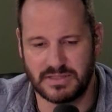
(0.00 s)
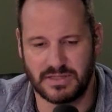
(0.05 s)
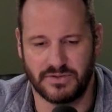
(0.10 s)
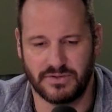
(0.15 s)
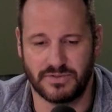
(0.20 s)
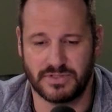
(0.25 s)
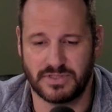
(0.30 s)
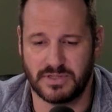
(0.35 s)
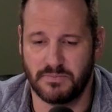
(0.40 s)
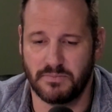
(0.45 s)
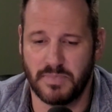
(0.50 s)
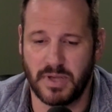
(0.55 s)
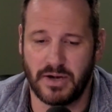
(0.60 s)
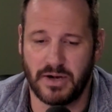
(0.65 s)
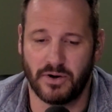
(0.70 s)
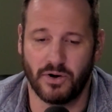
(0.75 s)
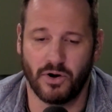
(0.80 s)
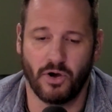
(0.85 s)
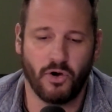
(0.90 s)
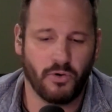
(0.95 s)
There's some
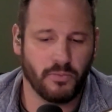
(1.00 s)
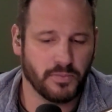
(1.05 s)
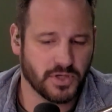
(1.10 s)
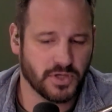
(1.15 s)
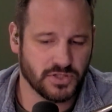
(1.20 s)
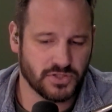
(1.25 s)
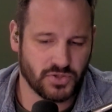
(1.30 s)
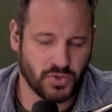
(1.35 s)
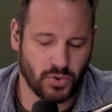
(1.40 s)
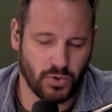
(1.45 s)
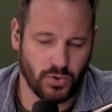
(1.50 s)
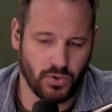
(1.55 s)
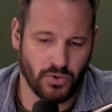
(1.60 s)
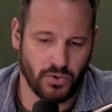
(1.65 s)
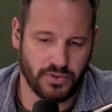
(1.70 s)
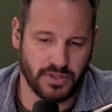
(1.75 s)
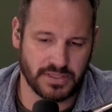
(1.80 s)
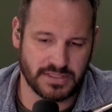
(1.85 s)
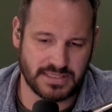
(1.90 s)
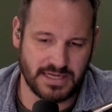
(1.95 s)
better home control
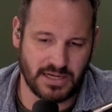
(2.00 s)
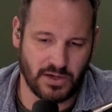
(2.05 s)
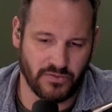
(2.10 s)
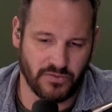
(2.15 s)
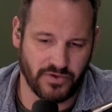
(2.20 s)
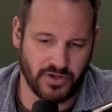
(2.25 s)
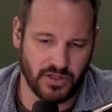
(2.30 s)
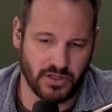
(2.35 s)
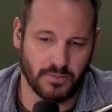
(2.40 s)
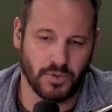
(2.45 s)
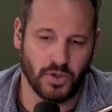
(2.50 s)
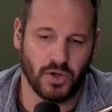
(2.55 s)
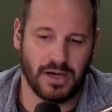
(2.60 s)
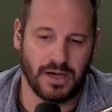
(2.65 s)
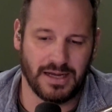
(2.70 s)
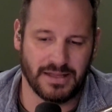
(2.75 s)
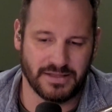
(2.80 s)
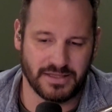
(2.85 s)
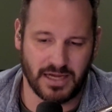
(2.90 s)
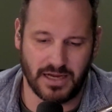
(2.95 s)
that's now available
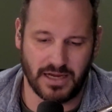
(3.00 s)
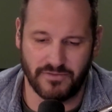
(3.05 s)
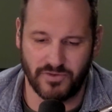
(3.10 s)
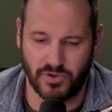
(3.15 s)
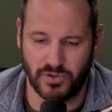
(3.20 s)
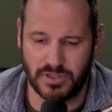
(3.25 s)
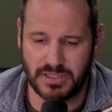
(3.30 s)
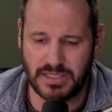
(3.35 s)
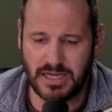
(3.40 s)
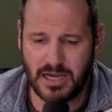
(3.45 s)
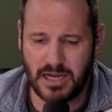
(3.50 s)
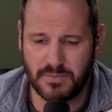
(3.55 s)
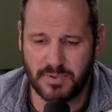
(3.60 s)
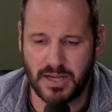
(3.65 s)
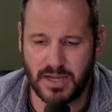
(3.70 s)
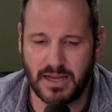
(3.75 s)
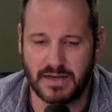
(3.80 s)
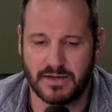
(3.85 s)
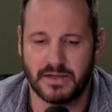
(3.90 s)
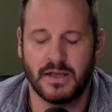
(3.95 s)
on the iPhone and the
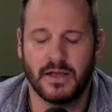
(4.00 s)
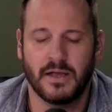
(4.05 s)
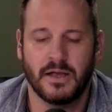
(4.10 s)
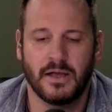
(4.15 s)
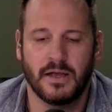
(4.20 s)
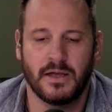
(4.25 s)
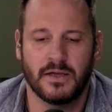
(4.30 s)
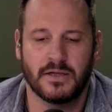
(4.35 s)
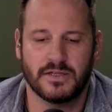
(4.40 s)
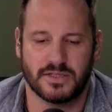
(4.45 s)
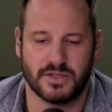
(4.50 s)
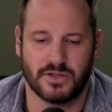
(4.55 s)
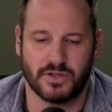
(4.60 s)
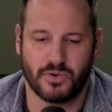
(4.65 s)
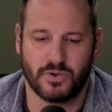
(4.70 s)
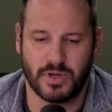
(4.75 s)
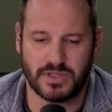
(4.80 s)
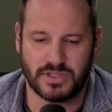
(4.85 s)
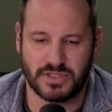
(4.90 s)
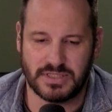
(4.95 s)
iPad. So the
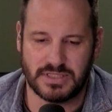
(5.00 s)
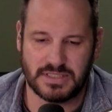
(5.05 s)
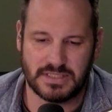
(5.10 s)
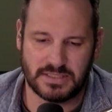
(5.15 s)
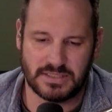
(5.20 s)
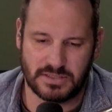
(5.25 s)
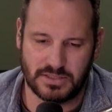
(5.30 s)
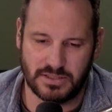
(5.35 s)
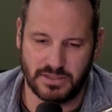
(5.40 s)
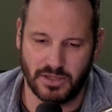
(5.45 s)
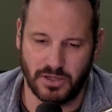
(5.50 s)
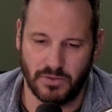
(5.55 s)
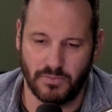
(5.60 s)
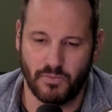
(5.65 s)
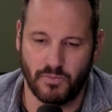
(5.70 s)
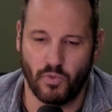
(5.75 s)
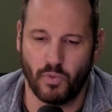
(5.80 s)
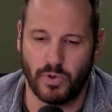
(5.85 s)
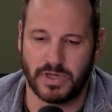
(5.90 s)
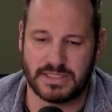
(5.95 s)
question is, you know,
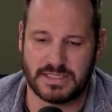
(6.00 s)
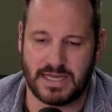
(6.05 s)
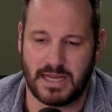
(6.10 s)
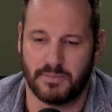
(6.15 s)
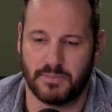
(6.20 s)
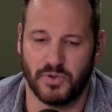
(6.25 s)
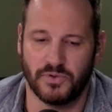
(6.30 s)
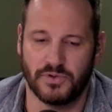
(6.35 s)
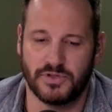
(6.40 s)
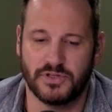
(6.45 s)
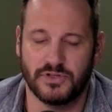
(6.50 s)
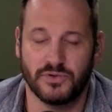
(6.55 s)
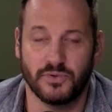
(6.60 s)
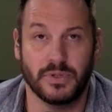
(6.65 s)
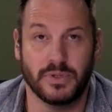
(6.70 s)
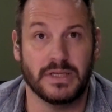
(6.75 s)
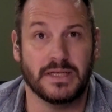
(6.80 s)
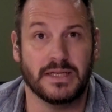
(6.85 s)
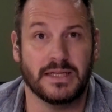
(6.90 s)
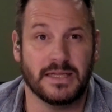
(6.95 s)
what is Apple
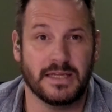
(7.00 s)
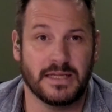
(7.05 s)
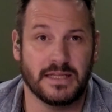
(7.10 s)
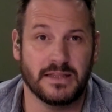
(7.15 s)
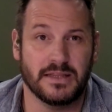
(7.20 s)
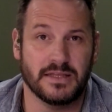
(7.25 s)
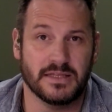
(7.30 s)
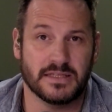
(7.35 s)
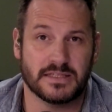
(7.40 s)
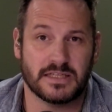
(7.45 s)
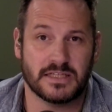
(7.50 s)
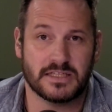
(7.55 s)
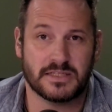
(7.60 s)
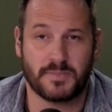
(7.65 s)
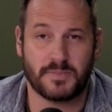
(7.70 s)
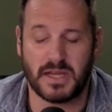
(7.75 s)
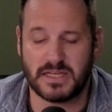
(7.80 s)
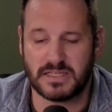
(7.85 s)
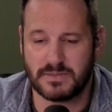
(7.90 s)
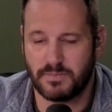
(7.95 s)
doing in this
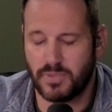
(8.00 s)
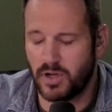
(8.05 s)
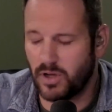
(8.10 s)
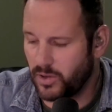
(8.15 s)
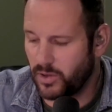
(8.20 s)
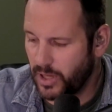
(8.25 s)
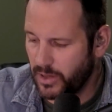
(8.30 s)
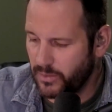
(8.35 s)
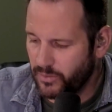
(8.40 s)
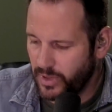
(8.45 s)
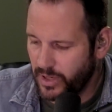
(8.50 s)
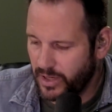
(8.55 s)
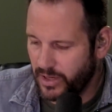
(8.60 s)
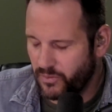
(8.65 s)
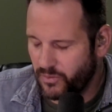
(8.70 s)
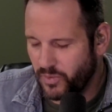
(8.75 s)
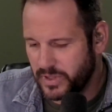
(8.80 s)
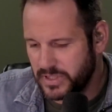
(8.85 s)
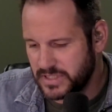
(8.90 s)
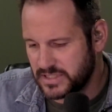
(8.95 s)
space? Paul, I, I
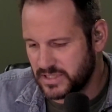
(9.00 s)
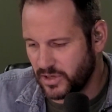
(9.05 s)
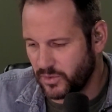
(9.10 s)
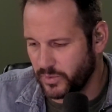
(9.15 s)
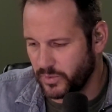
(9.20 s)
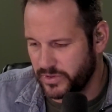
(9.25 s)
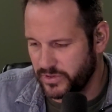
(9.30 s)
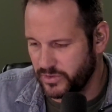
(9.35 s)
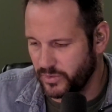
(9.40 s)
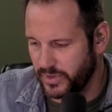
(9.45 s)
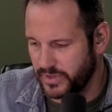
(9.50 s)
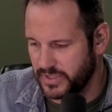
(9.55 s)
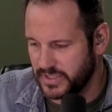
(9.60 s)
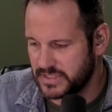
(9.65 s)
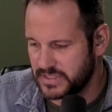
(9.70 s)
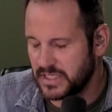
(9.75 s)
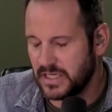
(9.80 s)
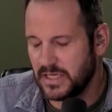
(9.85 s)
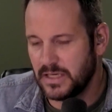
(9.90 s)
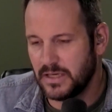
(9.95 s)
want to start with you on this.